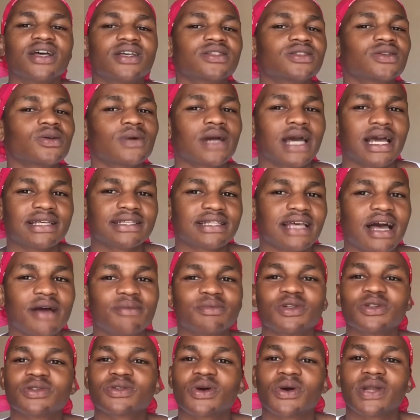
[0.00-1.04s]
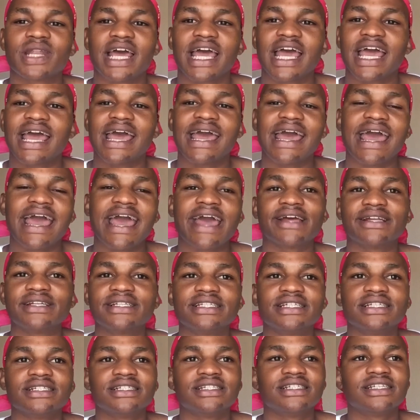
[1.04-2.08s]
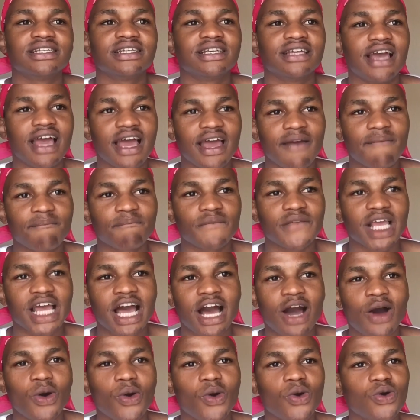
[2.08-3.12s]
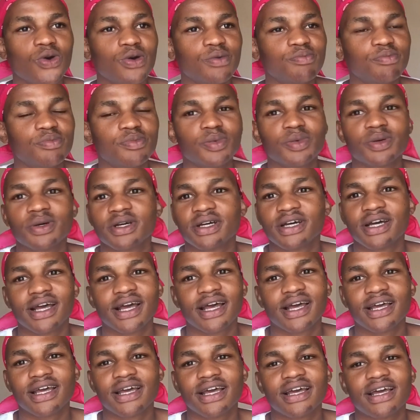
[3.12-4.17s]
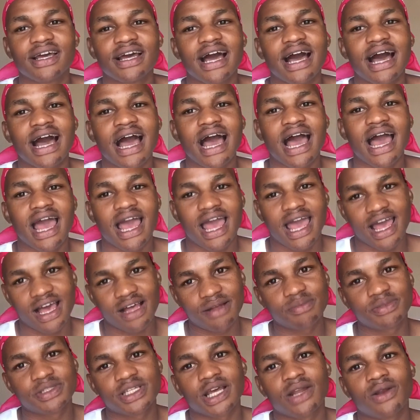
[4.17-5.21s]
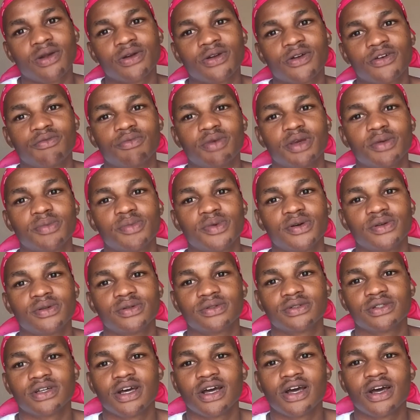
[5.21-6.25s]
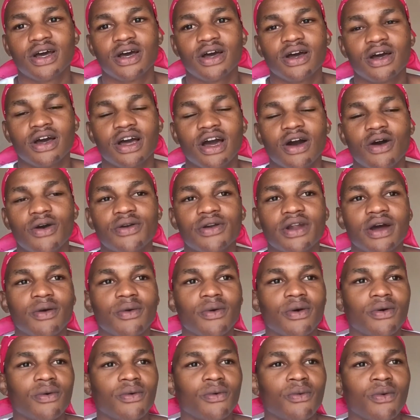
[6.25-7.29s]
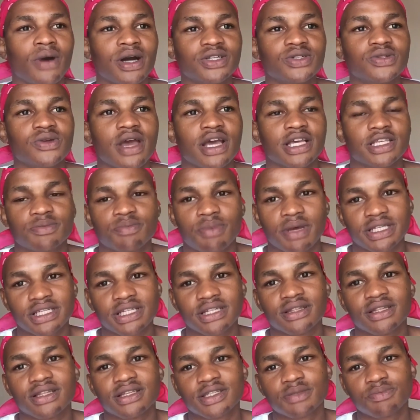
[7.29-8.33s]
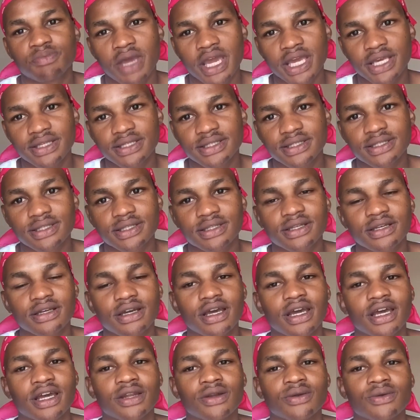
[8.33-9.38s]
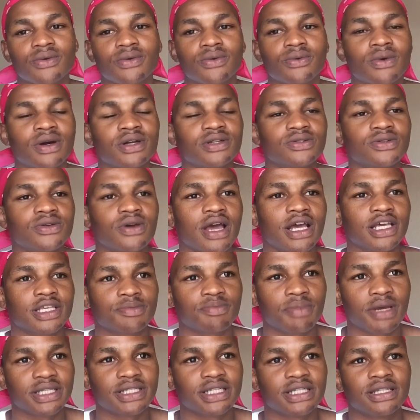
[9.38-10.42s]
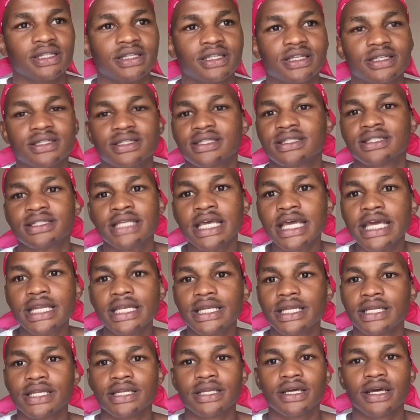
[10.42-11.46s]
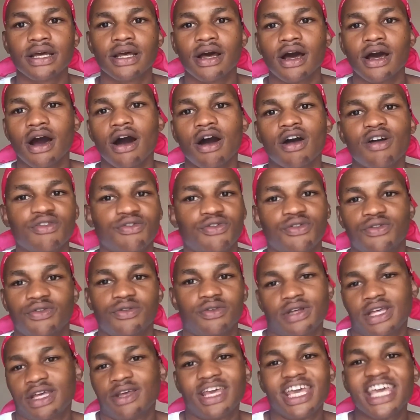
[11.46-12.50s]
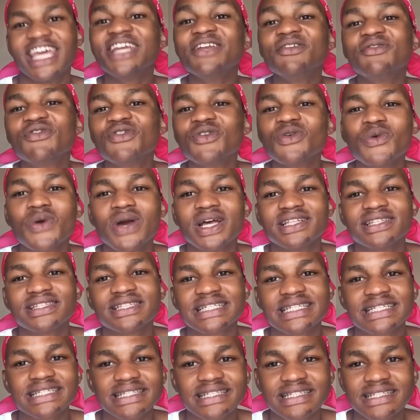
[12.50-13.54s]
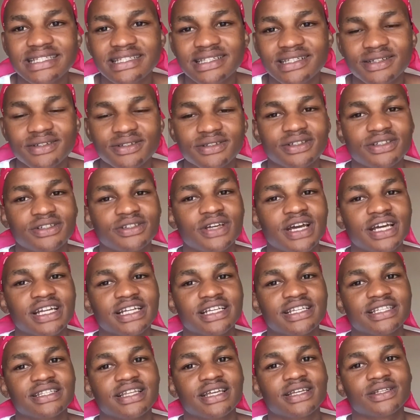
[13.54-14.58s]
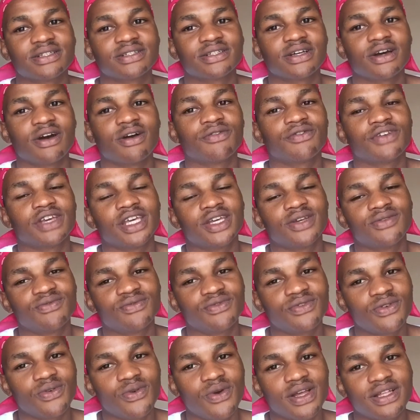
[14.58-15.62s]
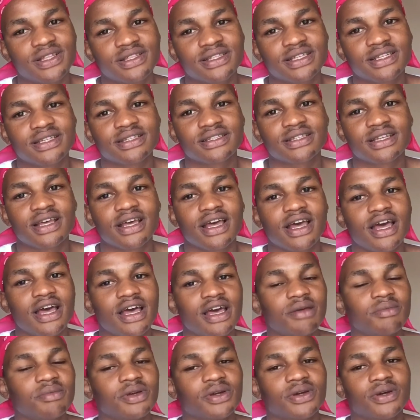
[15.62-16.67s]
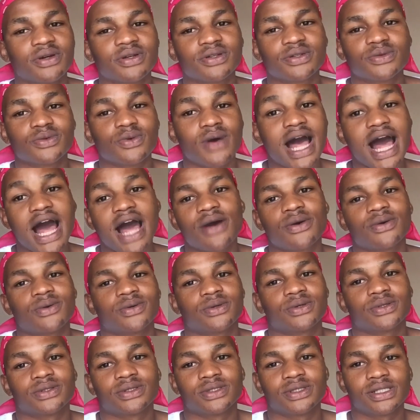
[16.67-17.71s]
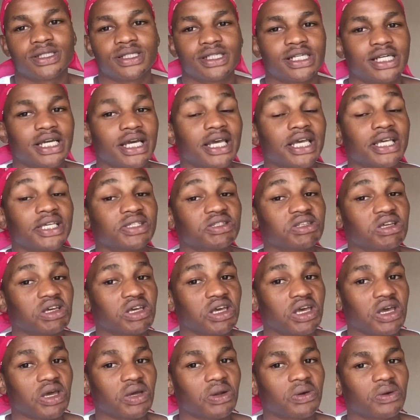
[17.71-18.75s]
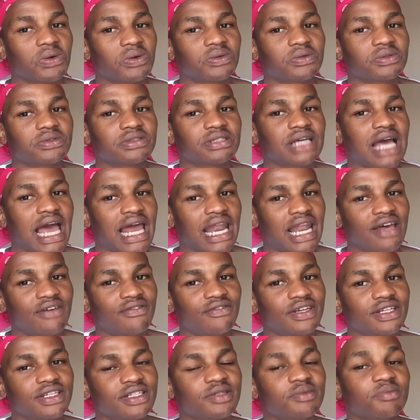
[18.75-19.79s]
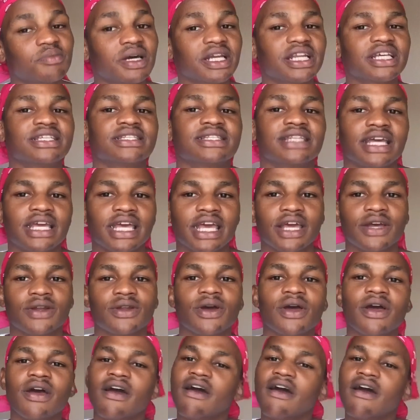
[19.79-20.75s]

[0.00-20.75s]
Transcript: So guys, I'm just gonna end it here. I hope I helped a lot of people on how, what to expect in this space and what to expect in this scene of influencers. You understand? Of influencers. Because wow, it's the ghetto. I love it, but it's the ghetto.